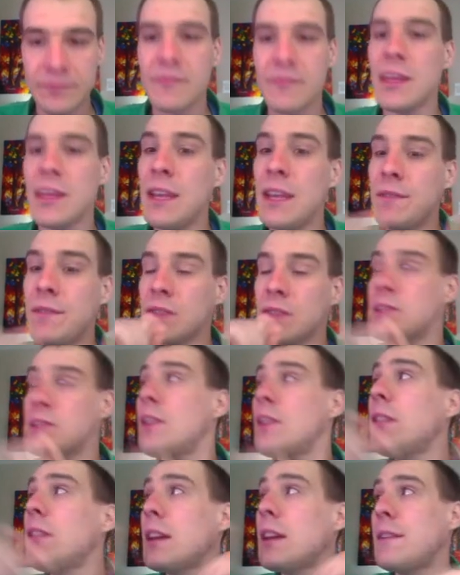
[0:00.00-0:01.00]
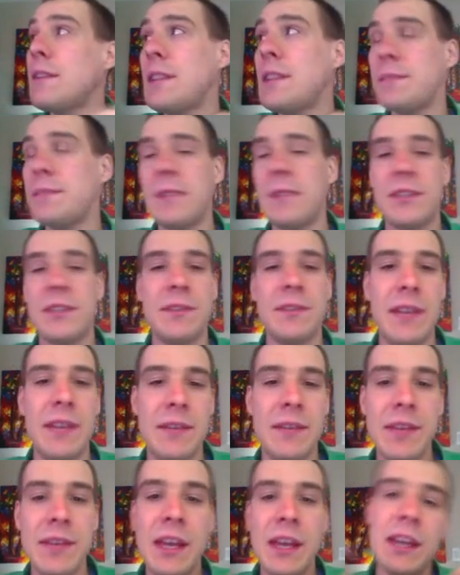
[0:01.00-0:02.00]
If there's not a lot of H plus
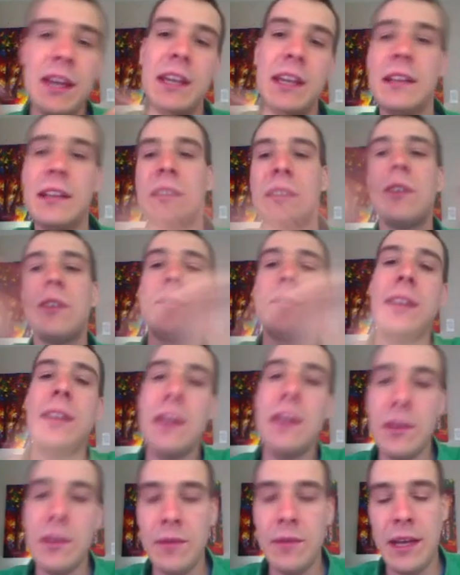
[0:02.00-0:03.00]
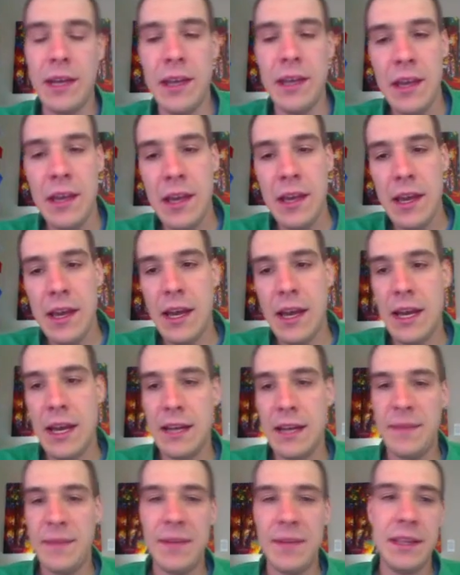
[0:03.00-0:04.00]
around, it'll go the other way.
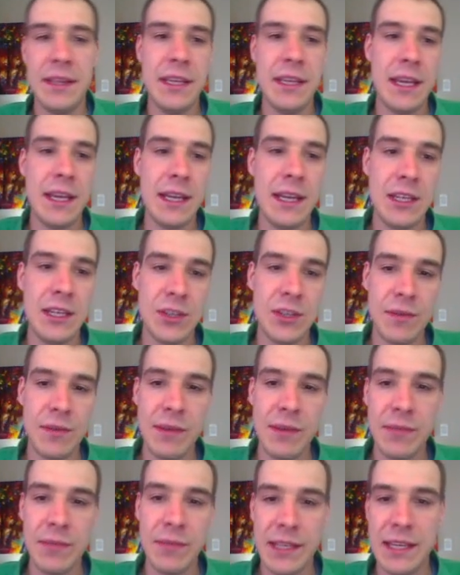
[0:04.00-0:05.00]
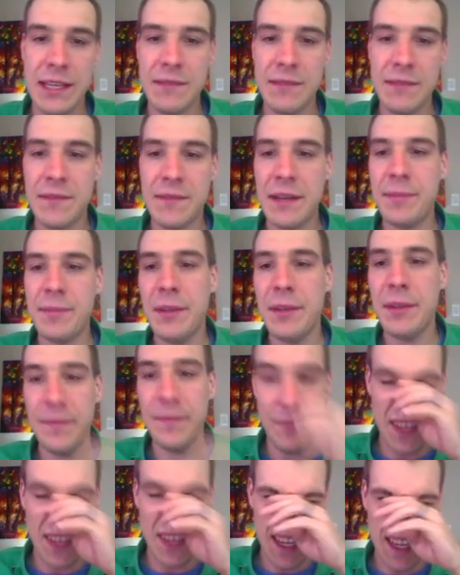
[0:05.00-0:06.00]
And the NH3 will give up
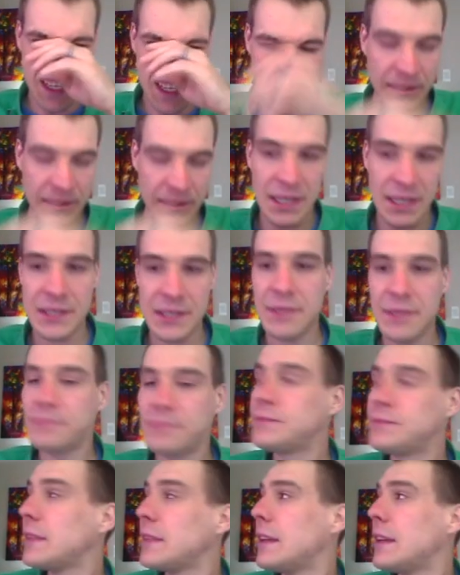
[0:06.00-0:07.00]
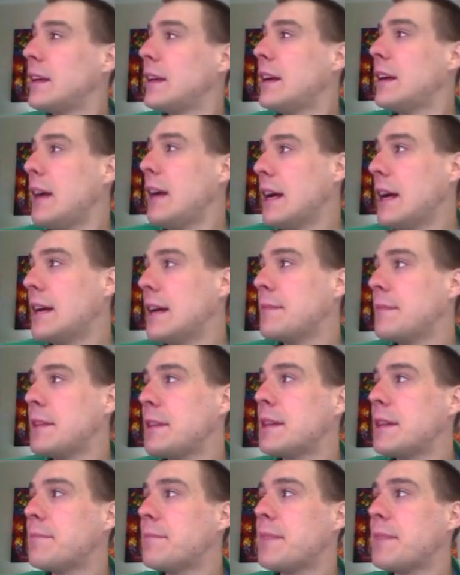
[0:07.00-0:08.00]
H plus and
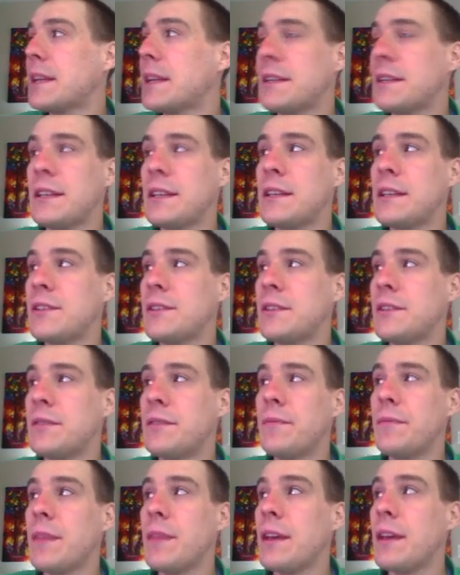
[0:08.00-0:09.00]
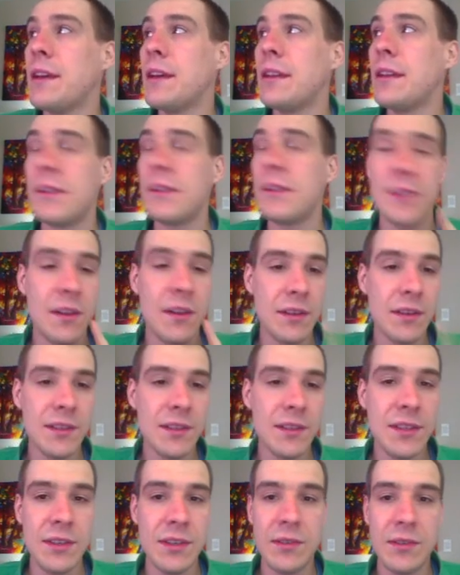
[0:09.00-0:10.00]
become back to NH2. There's
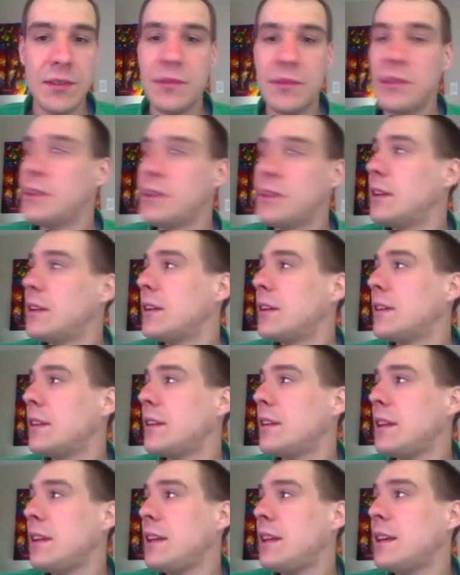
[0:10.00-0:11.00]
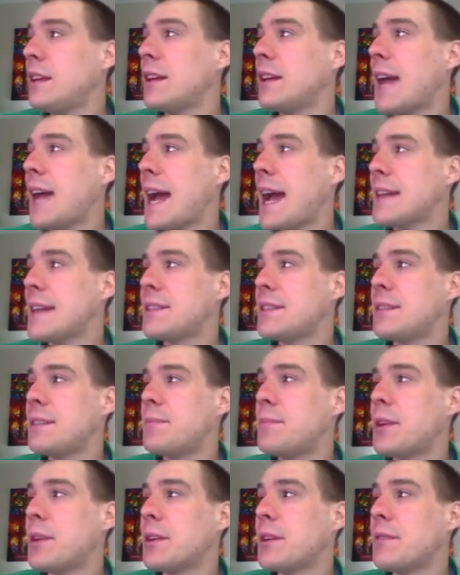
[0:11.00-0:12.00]
also the
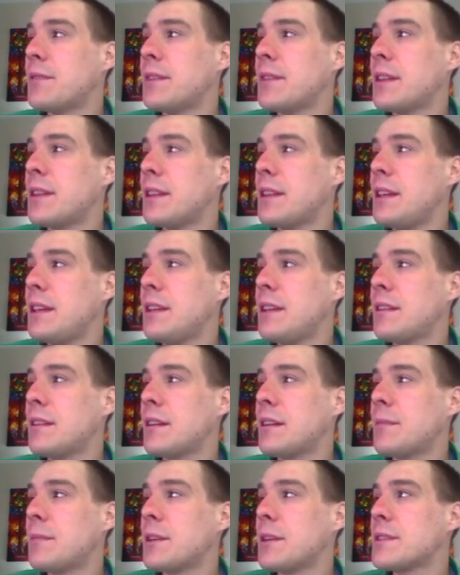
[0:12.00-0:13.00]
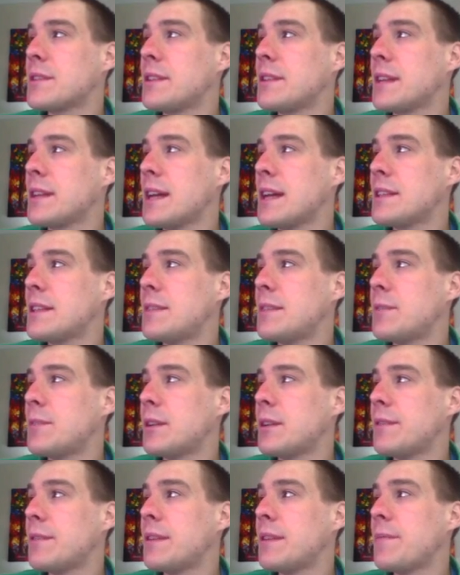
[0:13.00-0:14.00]
acid part of it, the carboxylic acid
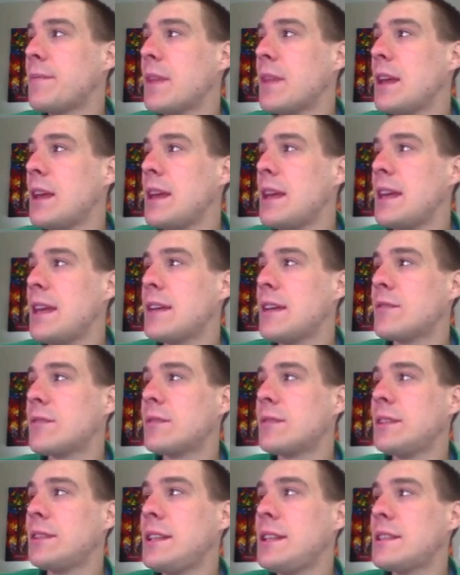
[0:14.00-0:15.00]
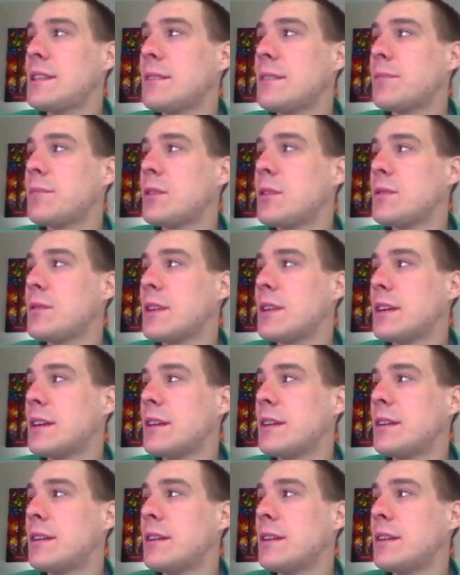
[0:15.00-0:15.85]
part of it. It can release a proton.